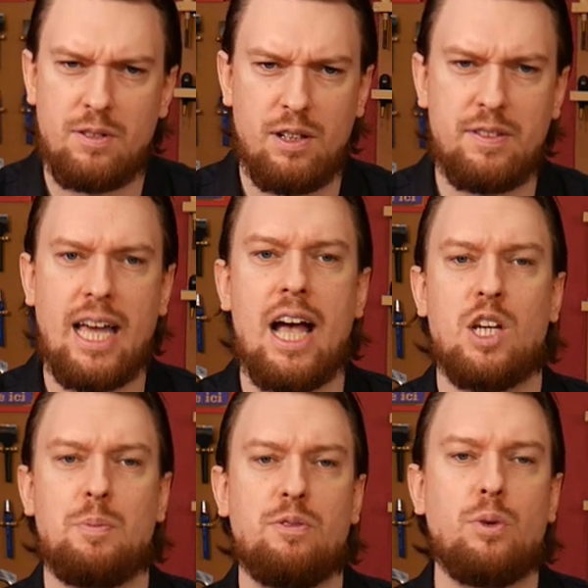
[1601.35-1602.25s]
of
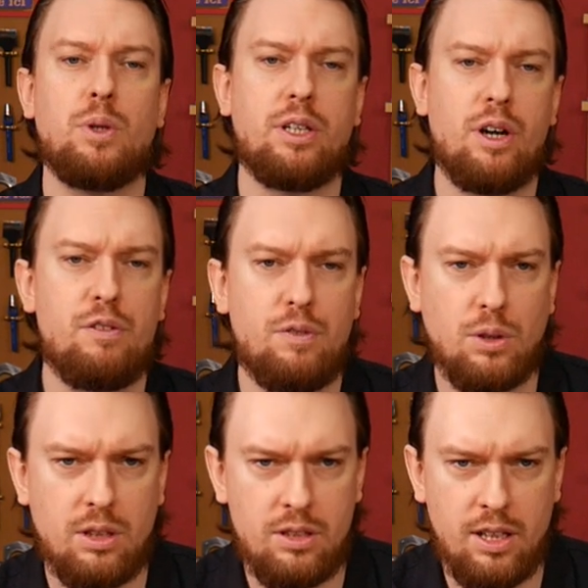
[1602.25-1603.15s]
cash before you go
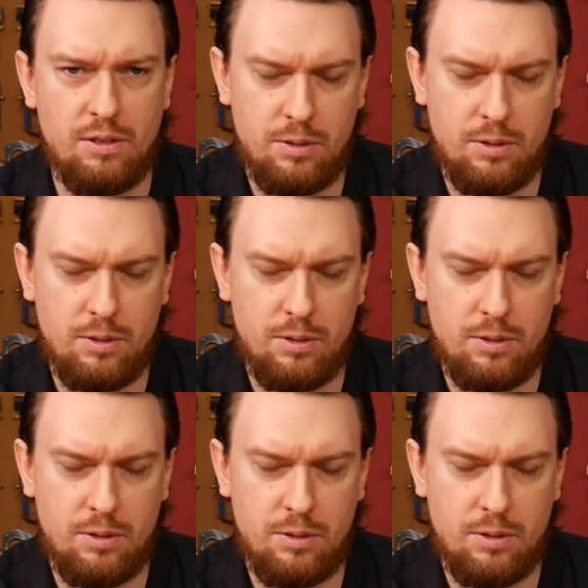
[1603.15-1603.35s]
full, you know,